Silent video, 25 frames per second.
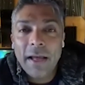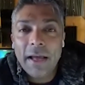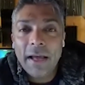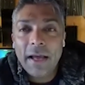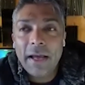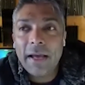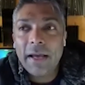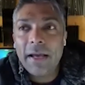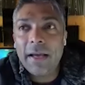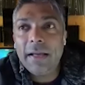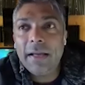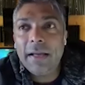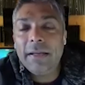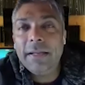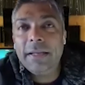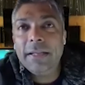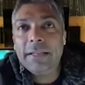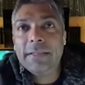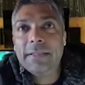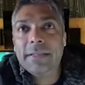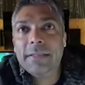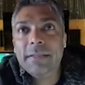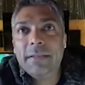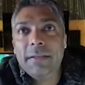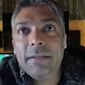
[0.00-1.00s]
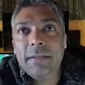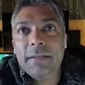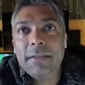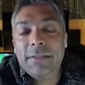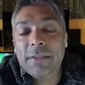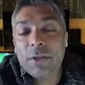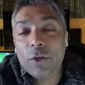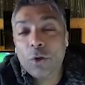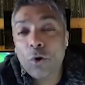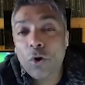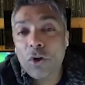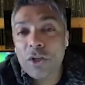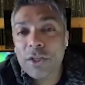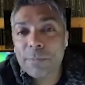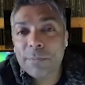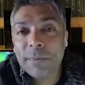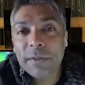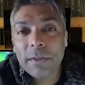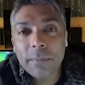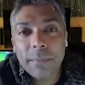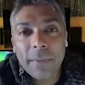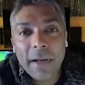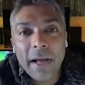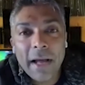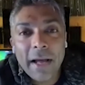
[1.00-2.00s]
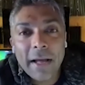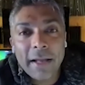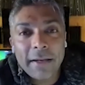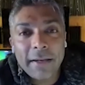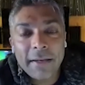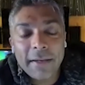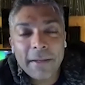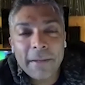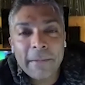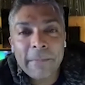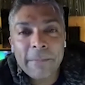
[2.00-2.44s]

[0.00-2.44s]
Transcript: and it's a gospel band,